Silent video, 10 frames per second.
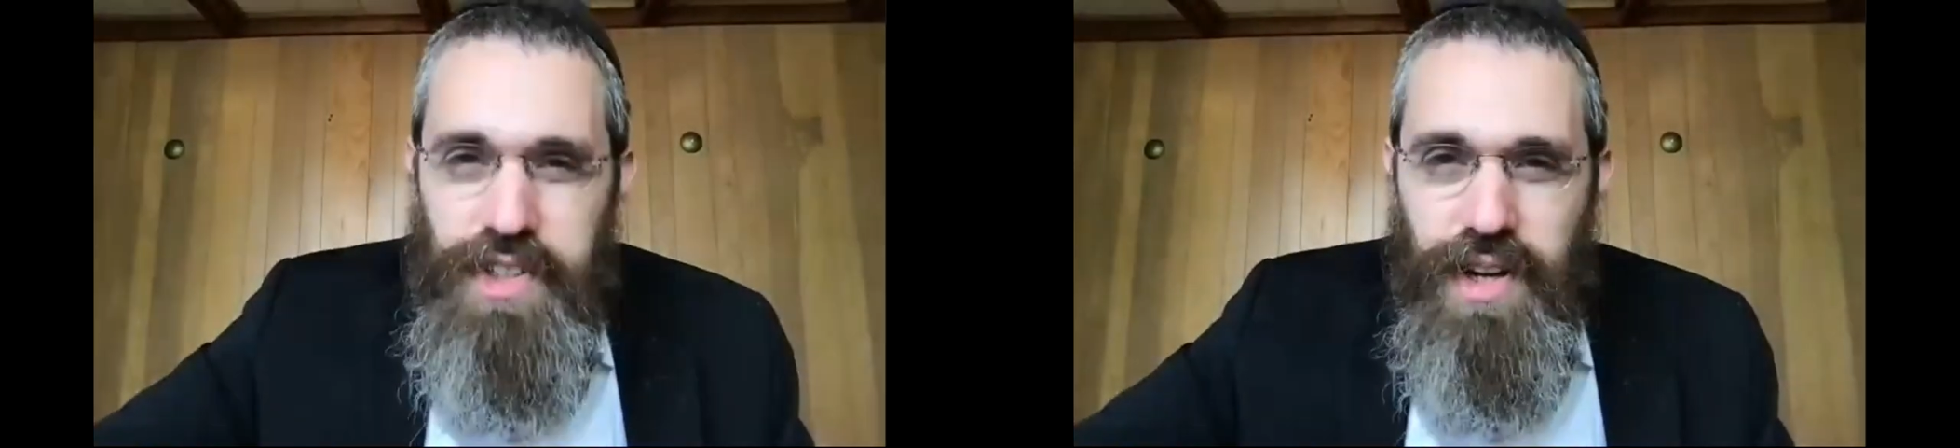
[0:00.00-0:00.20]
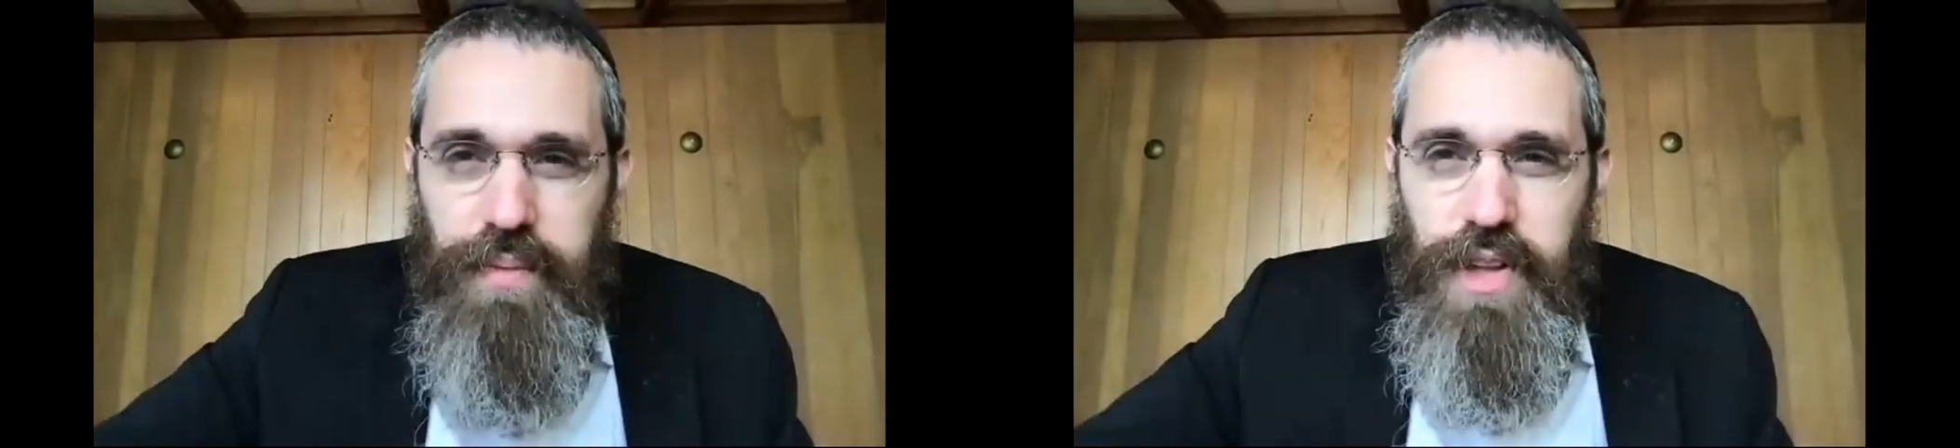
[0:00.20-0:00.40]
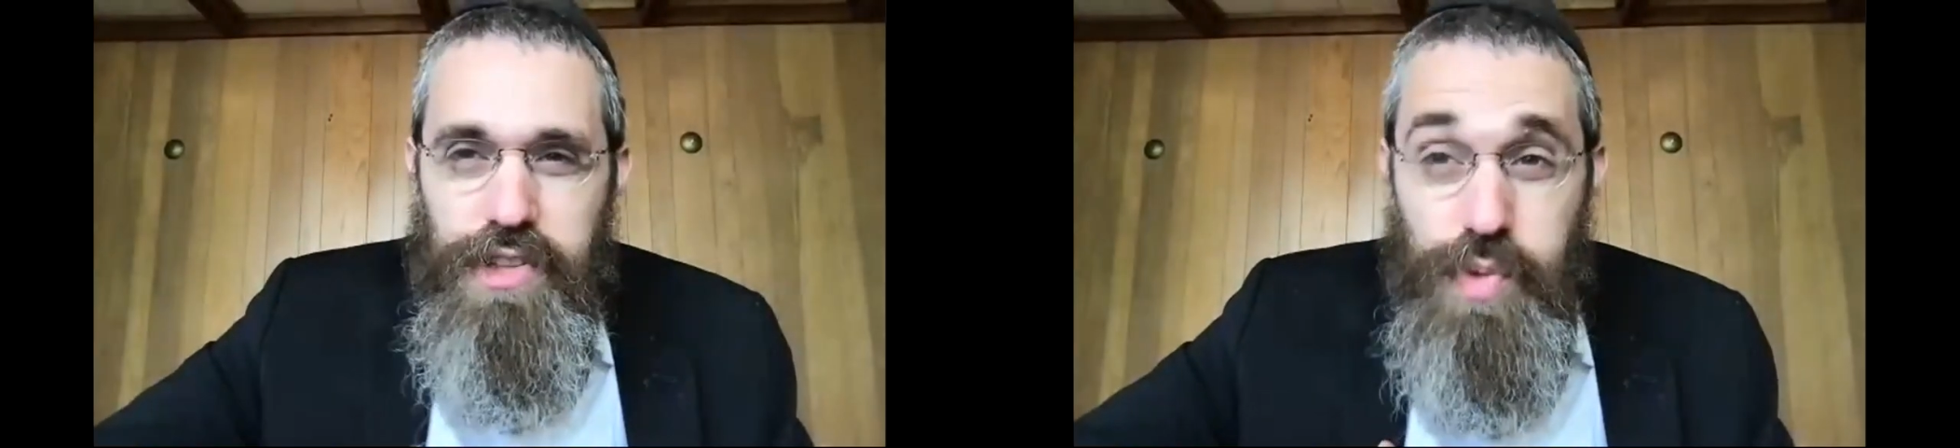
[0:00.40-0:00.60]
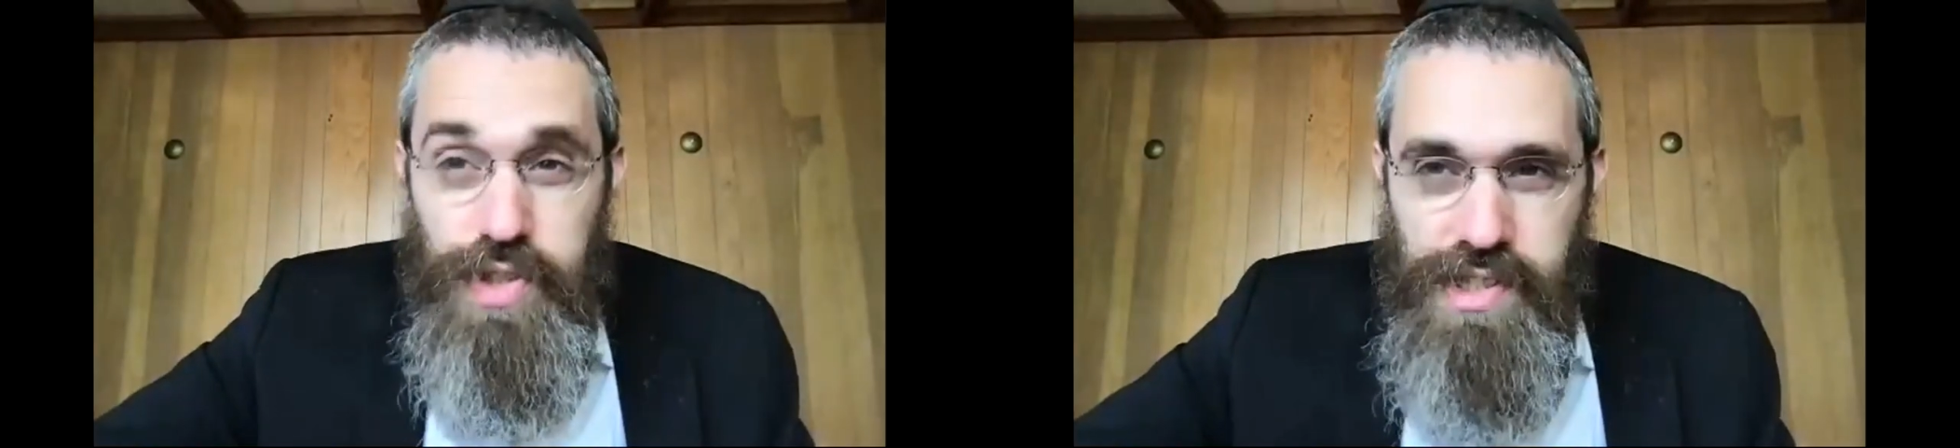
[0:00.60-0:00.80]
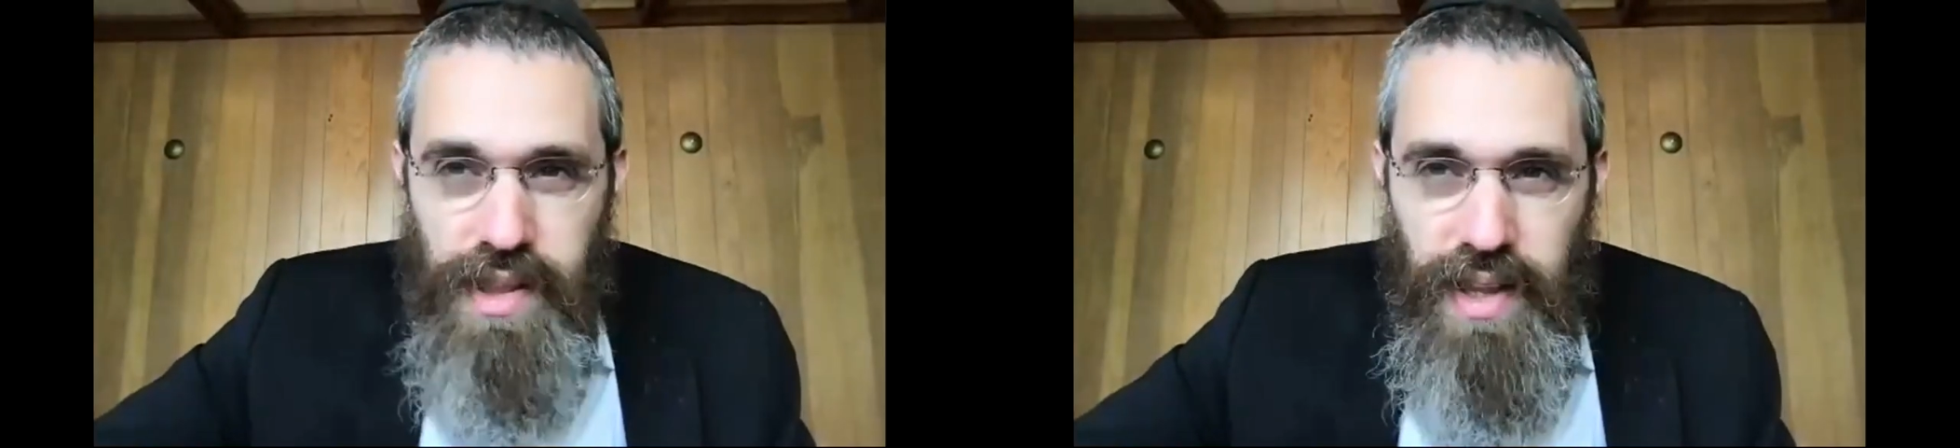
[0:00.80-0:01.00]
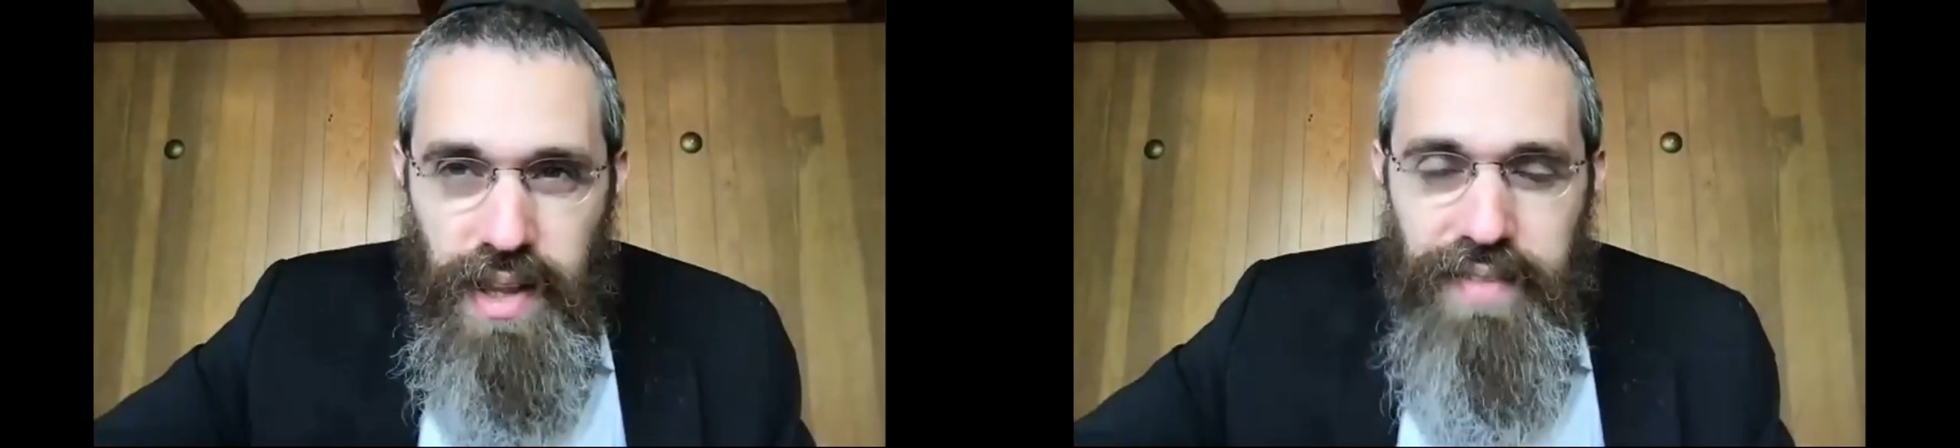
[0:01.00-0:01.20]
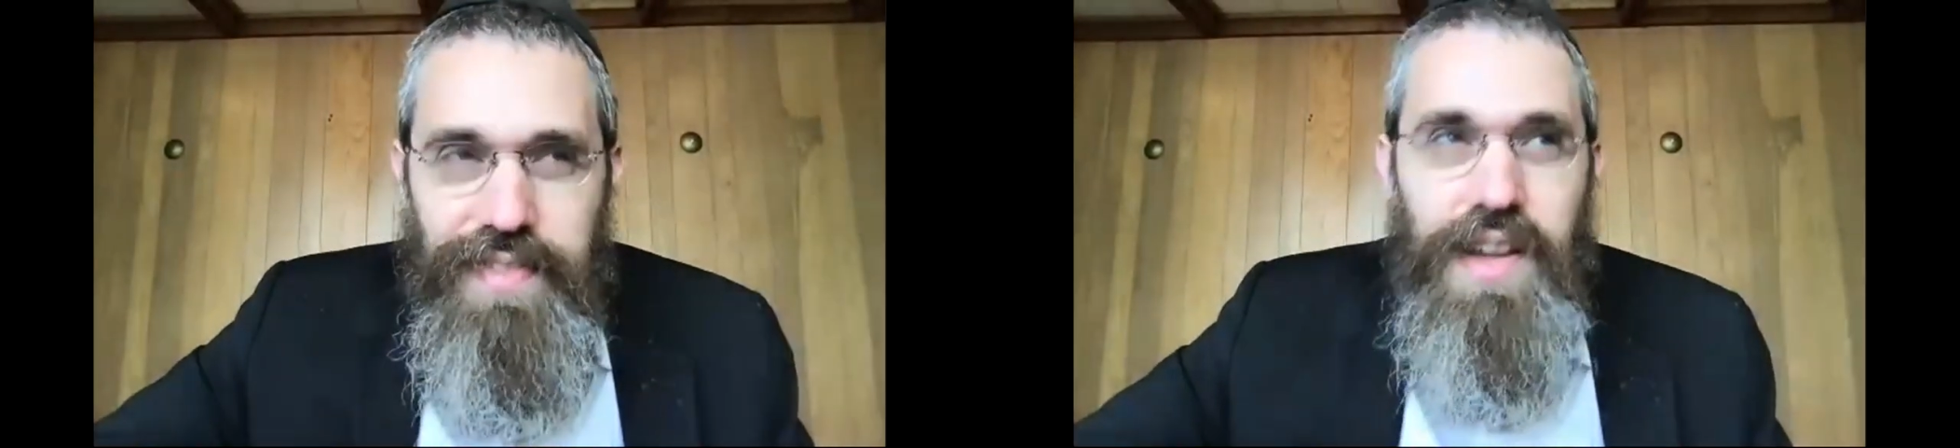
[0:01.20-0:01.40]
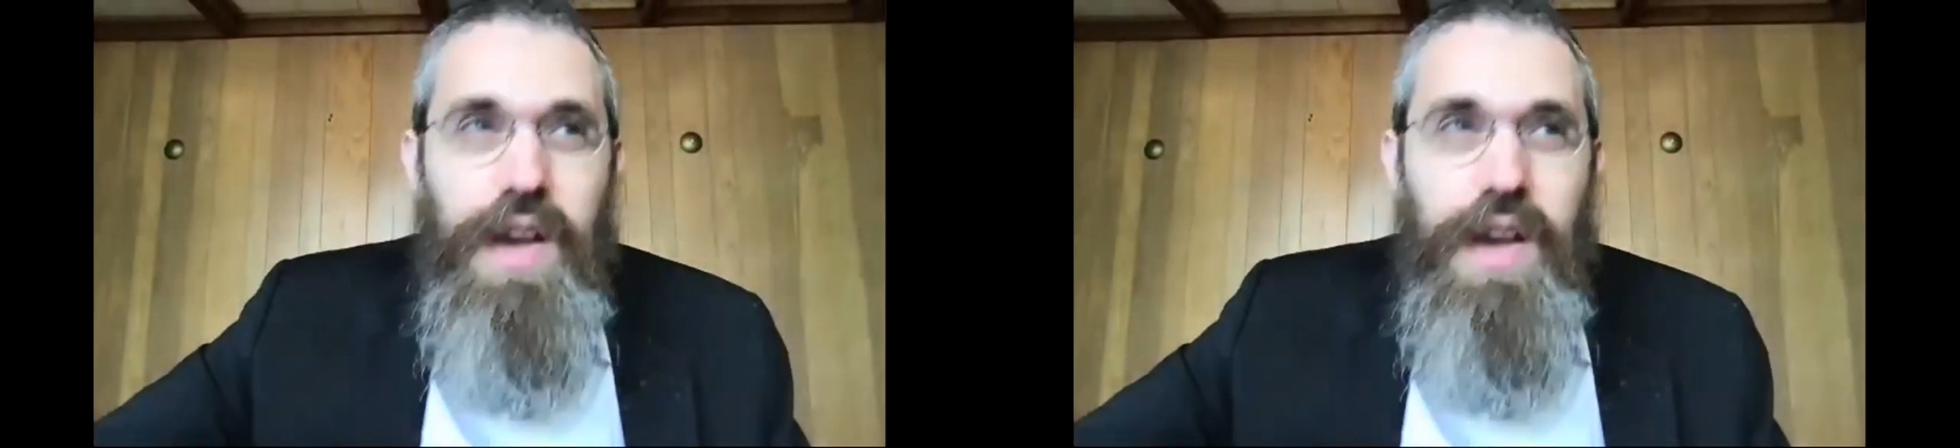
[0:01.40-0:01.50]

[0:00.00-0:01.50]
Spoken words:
to come close, which is love.